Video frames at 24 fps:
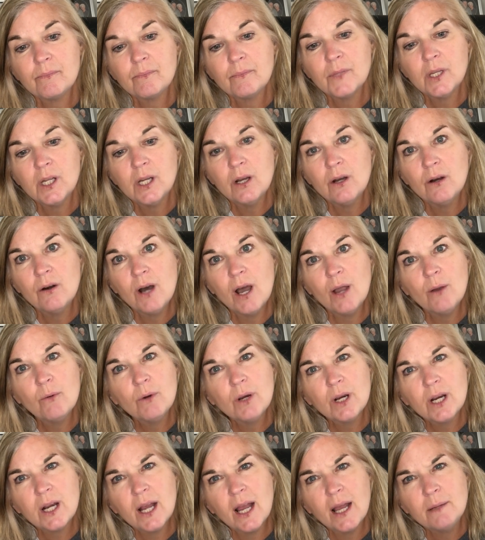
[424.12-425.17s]
I
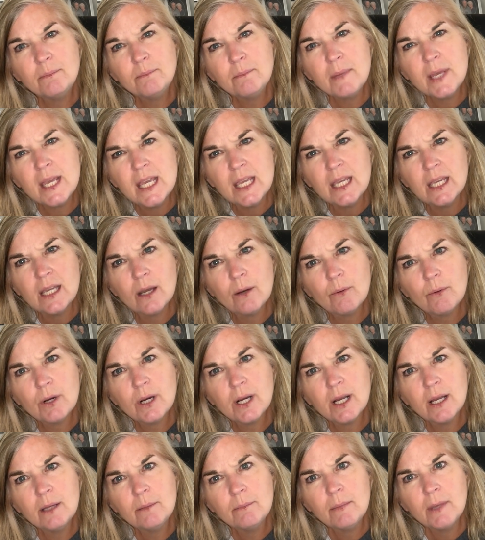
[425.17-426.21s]
work on me.
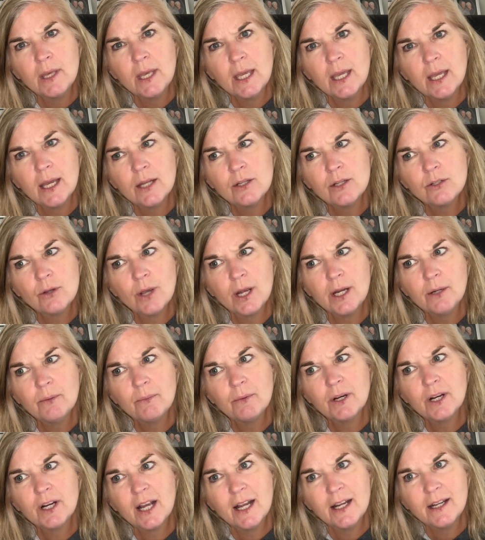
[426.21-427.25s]
I try to
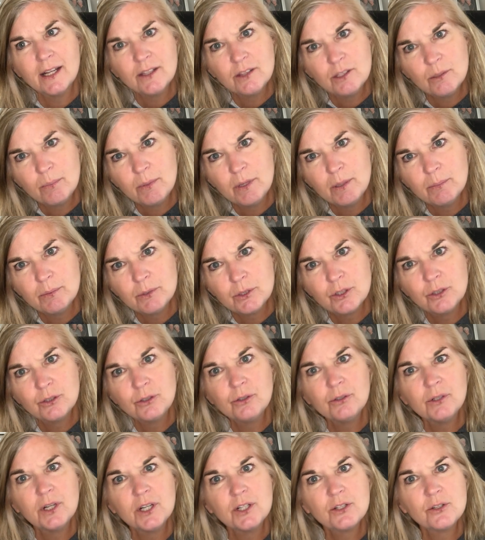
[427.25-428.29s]
work on other people
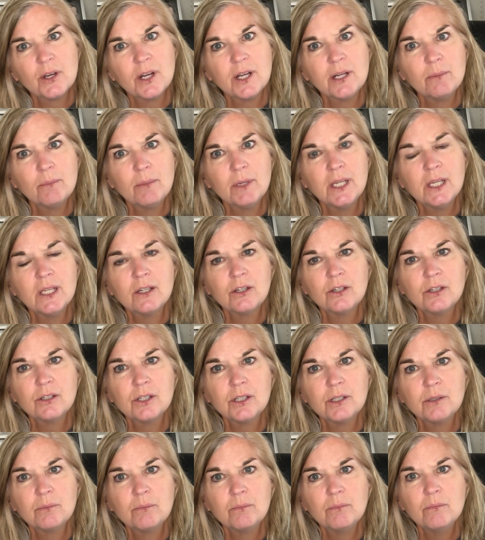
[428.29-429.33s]
too. I try to be a
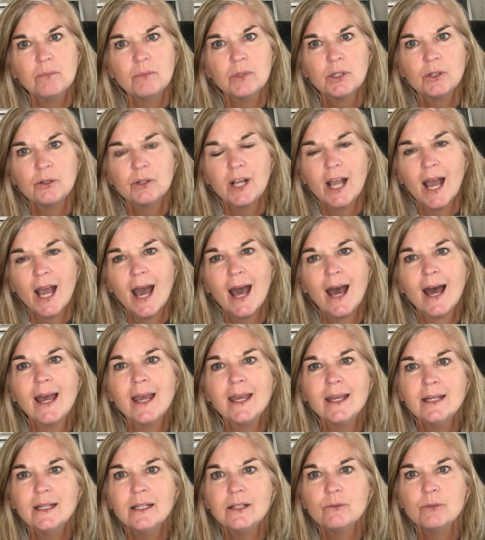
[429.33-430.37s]
good,
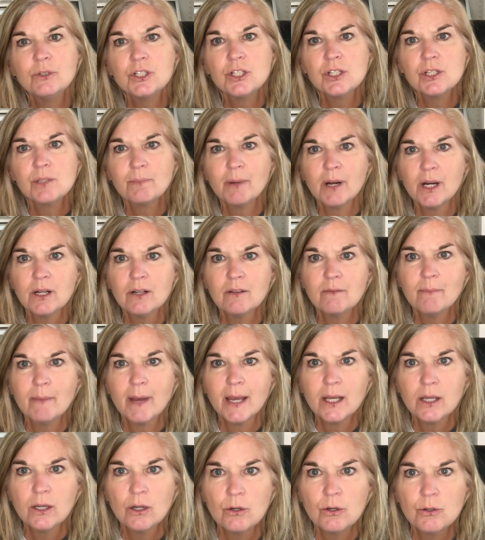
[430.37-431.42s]
guide, which is part of
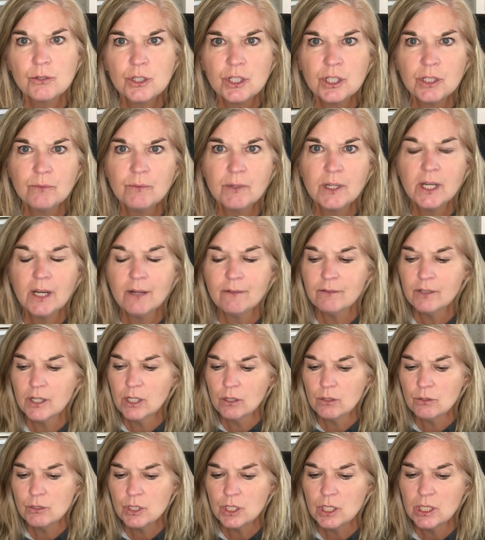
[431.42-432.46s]
my coaching, recovery
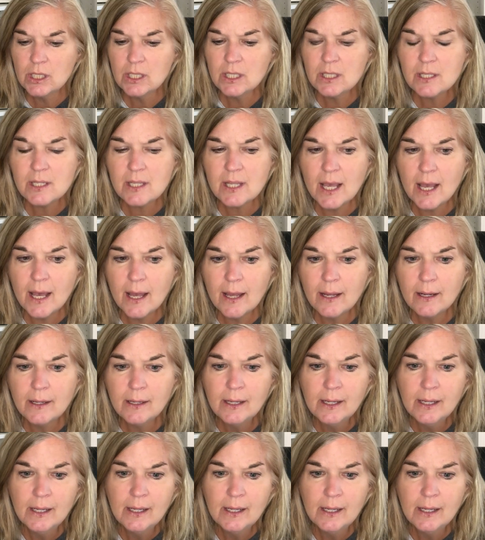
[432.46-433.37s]
coaching, is that,